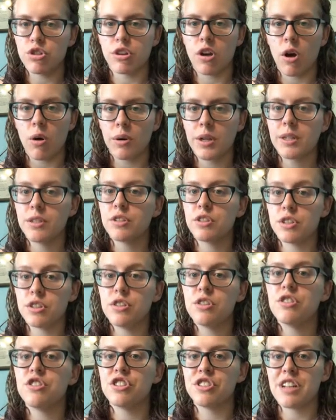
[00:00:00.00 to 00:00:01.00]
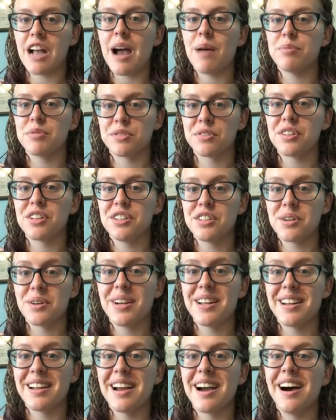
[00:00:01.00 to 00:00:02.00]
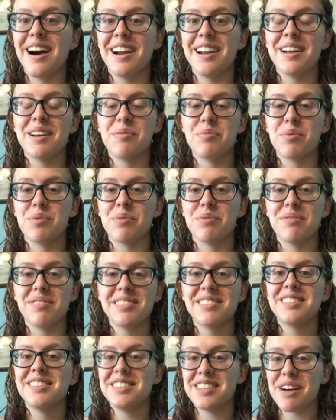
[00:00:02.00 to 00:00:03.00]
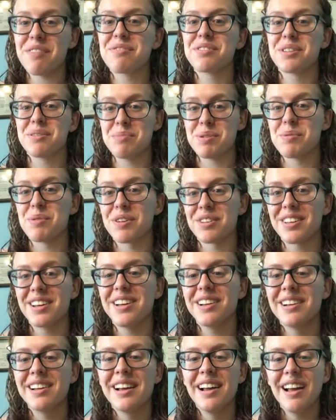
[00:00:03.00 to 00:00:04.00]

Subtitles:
go and just absolutely do it. It will definitely be worth it.